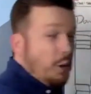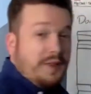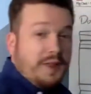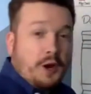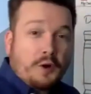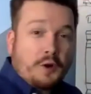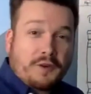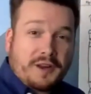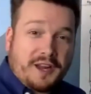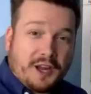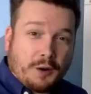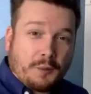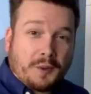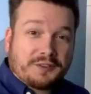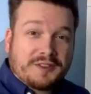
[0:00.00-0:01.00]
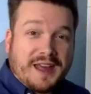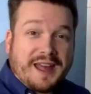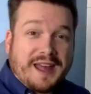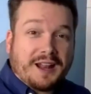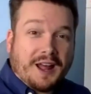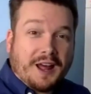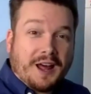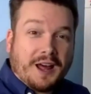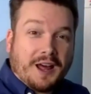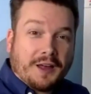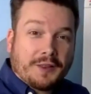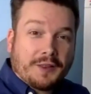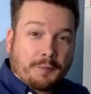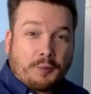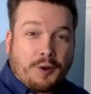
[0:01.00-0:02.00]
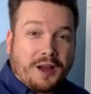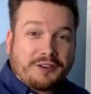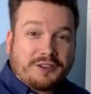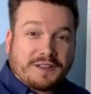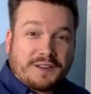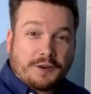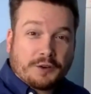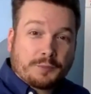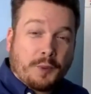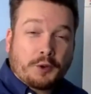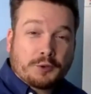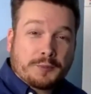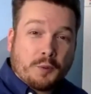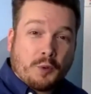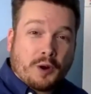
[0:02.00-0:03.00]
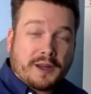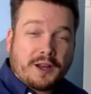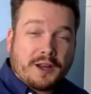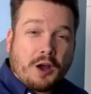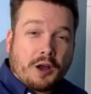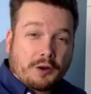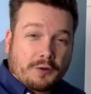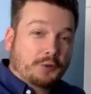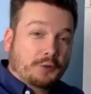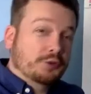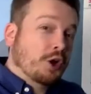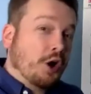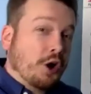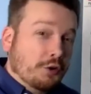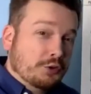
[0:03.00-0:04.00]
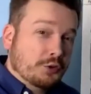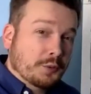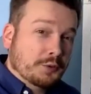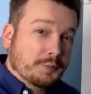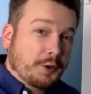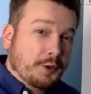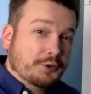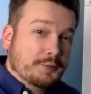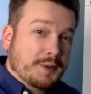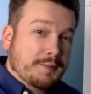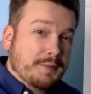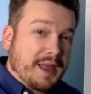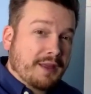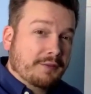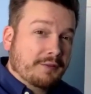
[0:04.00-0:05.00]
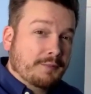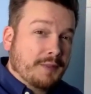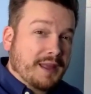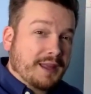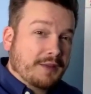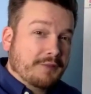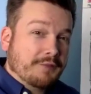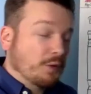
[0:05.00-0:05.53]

then over here was that other project that you're supposed to be working on, or those calls you were supposed to be making for